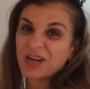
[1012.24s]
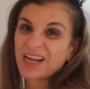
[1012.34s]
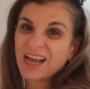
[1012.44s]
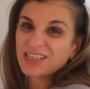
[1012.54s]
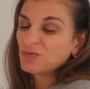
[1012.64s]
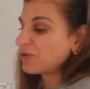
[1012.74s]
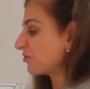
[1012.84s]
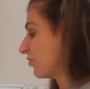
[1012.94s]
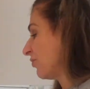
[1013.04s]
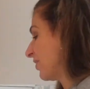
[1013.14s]
I don't
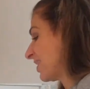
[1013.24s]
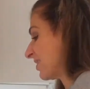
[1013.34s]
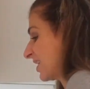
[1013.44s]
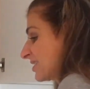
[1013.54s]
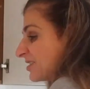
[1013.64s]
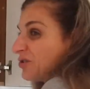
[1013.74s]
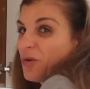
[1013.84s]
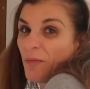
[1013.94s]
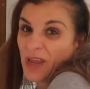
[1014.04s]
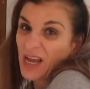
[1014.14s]
throw away things. You
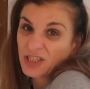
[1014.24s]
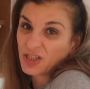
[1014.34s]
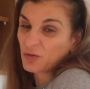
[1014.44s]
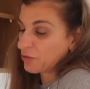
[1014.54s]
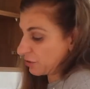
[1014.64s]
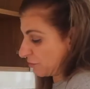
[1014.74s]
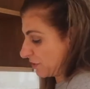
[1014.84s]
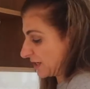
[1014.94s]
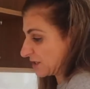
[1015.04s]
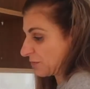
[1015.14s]
know me, I just don't throw
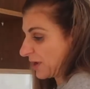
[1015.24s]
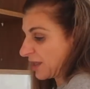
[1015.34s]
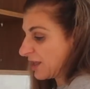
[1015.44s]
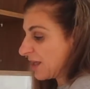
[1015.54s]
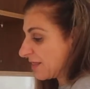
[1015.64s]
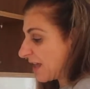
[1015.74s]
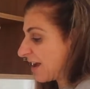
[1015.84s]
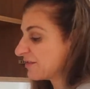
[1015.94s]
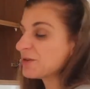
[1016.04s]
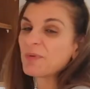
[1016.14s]
things away. They
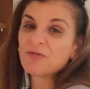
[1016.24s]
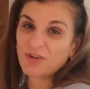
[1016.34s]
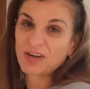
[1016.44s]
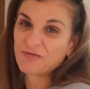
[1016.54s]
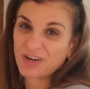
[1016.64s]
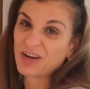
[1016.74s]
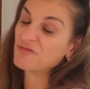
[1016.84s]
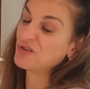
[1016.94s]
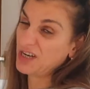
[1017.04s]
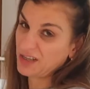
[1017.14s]
have to be really, really,
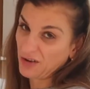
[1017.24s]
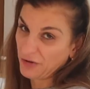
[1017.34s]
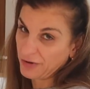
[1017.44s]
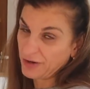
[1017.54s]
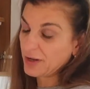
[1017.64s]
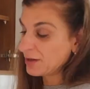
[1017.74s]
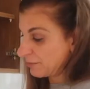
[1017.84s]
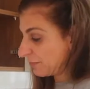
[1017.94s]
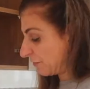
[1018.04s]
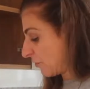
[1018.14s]
really done
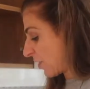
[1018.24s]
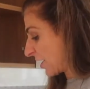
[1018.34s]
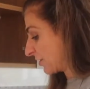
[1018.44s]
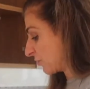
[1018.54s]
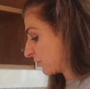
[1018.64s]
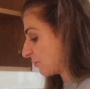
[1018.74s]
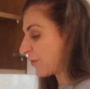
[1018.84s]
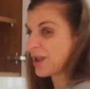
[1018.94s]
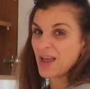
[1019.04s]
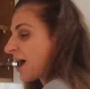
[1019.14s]
before I throw them
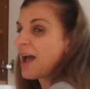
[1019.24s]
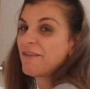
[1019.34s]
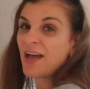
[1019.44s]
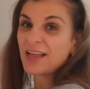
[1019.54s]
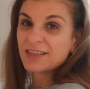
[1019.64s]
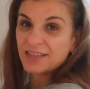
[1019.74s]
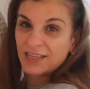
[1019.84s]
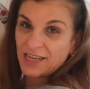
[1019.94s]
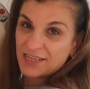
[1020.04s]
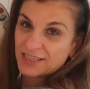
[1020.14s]
away. I've had
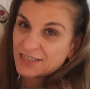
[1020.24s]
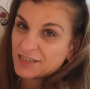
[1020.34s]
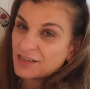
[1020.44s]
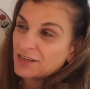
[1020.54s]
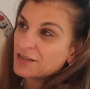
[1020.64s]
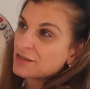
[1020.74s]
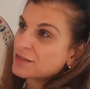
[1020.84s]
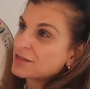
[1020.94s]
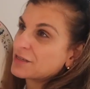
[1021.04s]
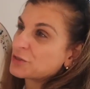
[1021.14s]
these
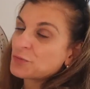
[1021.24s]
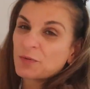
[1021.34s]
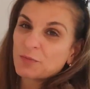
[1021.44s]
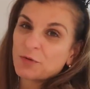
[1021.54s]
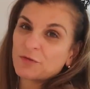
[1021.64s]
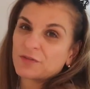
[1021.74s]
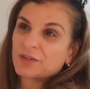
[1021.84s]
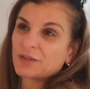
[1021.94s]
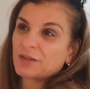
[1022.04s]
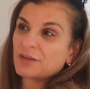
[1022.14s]
since we
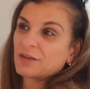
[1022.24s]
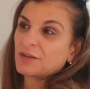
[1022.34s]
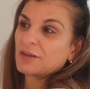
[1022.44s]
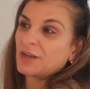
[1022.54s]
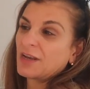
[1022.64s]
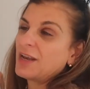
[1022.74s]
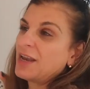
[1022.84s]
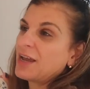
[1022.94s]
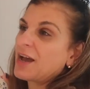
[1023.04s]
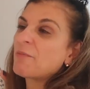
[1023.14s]
moved in
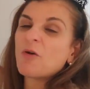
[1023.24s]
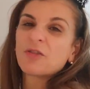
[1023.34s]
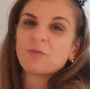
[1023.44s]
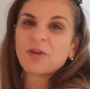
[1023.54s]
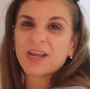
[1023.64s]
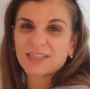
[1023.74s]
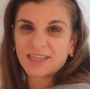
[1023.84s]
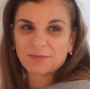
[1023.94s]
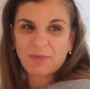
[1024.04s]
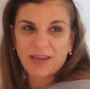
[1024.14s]
here. I bought them when I
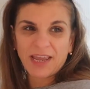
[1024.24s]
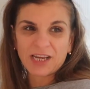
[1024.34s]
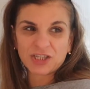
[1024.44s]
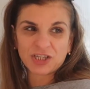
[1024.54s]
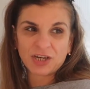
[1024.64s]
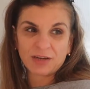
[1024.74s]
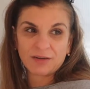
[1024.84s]
did my kitchen.